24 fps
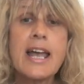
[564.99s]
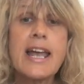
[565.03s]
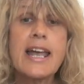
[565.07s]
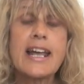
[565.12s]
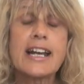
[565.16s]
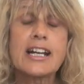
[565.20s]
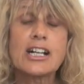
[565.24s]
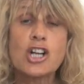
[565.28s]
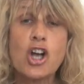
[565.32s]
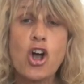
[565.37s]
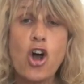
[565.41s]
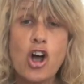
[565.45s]

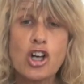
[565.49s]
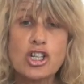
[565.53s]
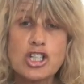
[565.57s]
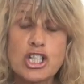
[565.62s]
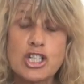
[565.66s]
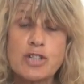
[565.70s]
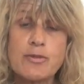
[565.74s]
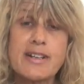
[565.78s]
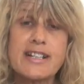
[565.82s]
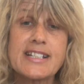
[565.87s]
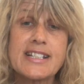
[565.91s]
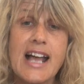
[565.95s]
It'll cost
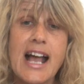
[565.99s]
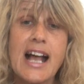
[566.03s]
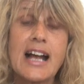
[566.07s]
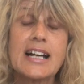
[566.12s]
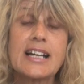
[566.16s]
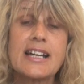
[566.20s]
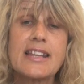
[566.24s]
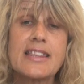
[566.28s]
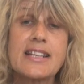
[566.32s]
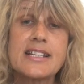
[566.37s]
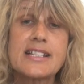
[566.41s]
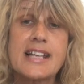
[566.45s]
you
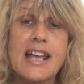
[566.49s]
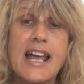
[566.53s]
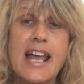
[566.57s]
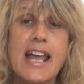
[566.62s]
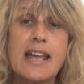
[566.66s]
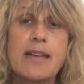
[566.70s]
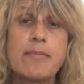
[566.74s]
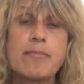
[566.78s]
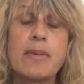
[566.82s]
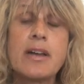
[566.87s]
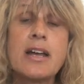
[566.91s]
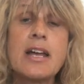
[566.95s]
exactly the
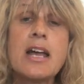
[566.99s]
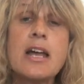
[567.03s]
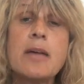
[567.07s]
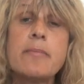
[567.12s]
same,